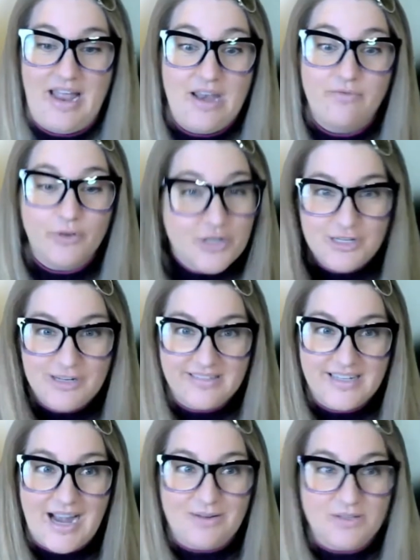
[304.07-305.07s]
and
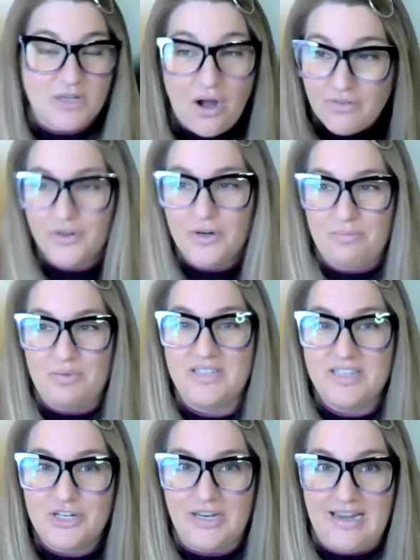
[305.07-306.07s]
fortunately, I was offered a
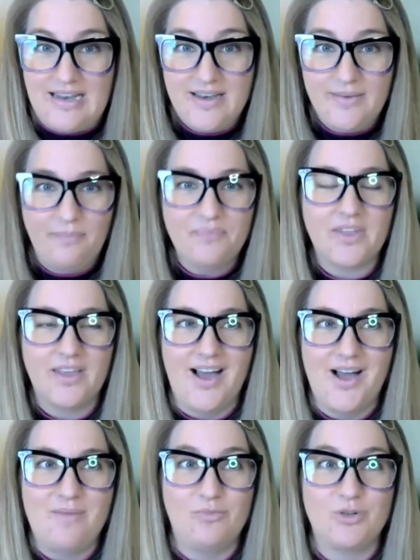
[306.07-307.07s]
position
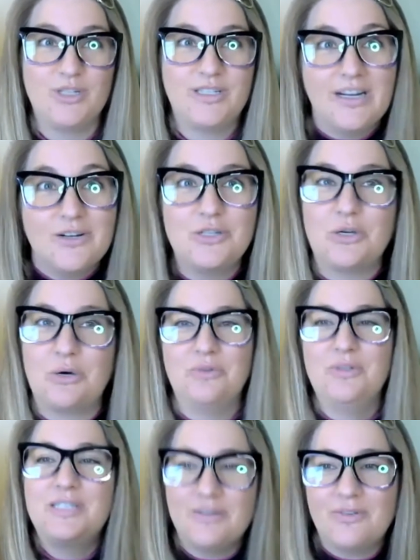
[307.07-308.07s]
um, which is actually
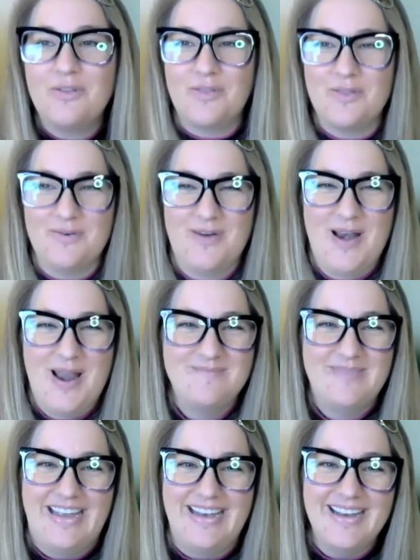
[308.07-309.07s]
totally different than the one I'm
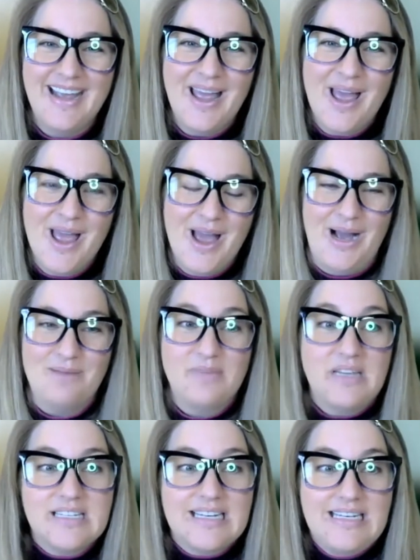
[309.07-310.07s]
in, um,
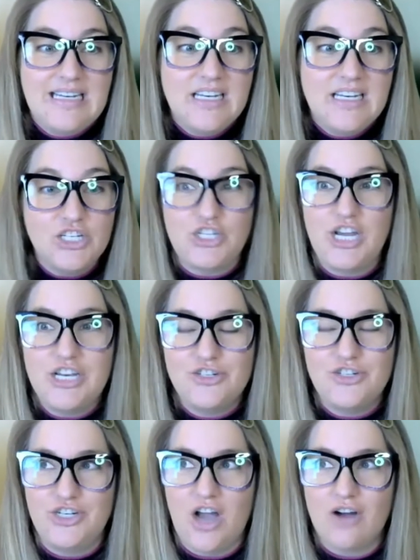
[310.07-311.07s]
because I needed to
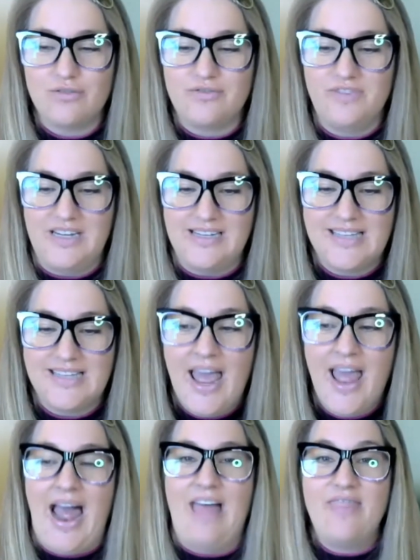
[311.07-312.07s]
change geographies,
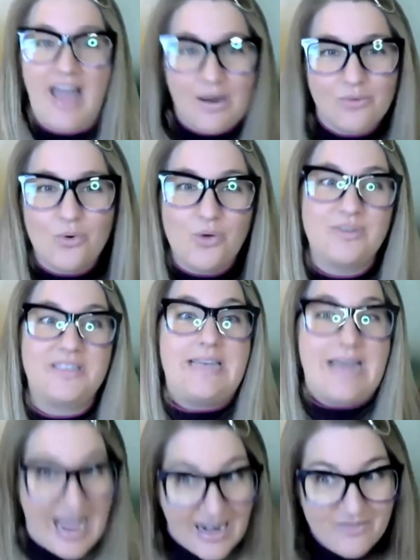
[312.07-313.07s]
and that role was uh-huh.
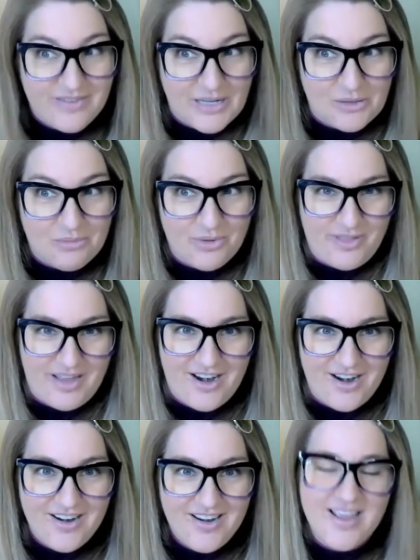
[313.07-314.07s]
not available
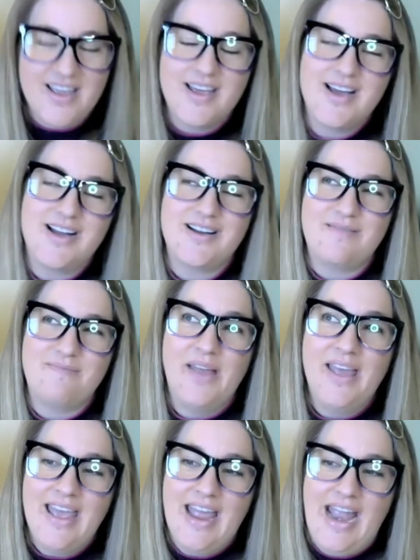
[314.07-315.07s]
there. Um,
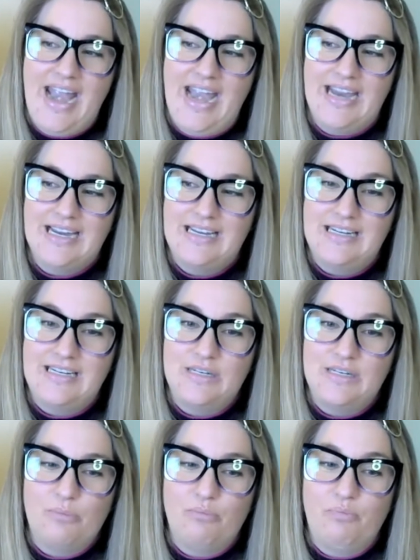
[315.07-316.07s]

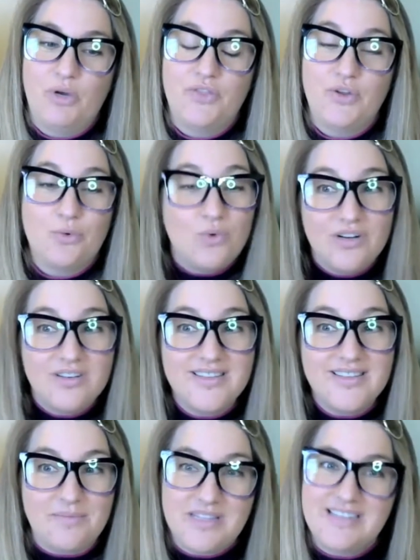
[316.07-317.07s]
and but there was
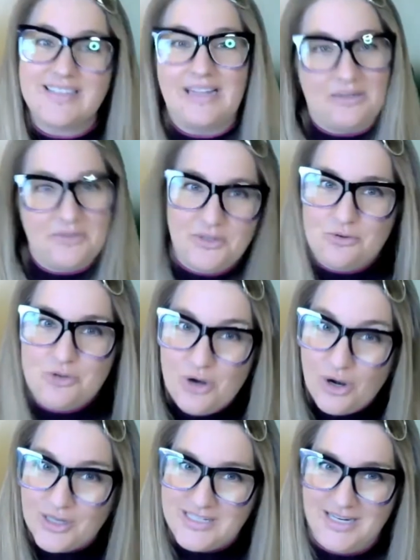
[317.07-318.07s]
some of these cloud solution
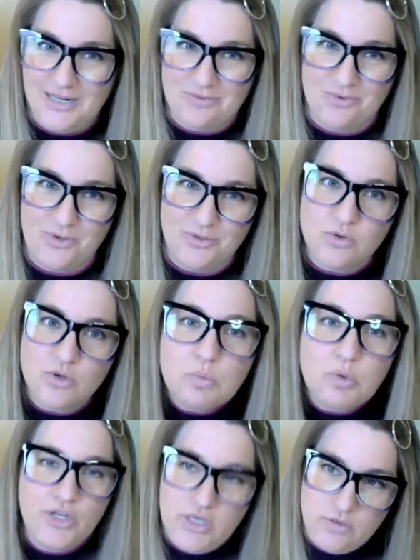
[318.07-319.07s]
architect roles, which was
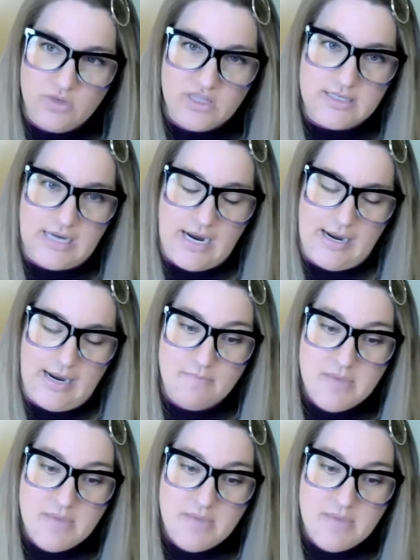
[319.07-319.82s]
pretty new at the time.